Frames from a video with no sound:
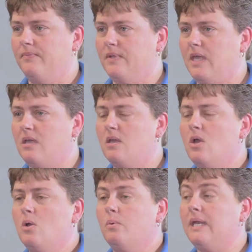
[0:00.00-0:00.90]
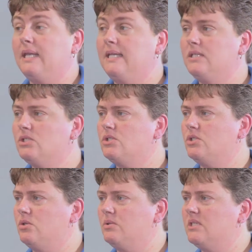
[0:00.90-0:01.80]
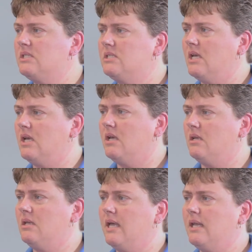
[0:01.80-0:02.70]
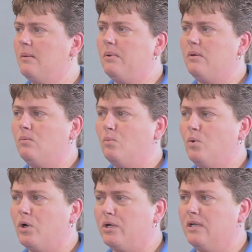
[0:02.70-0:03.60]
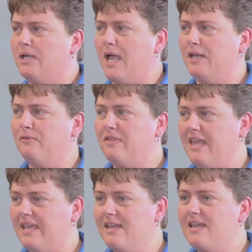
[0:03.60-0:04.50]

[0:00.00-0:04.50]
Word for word: Okay? What I need you to do, this is a get up and work kind of thing.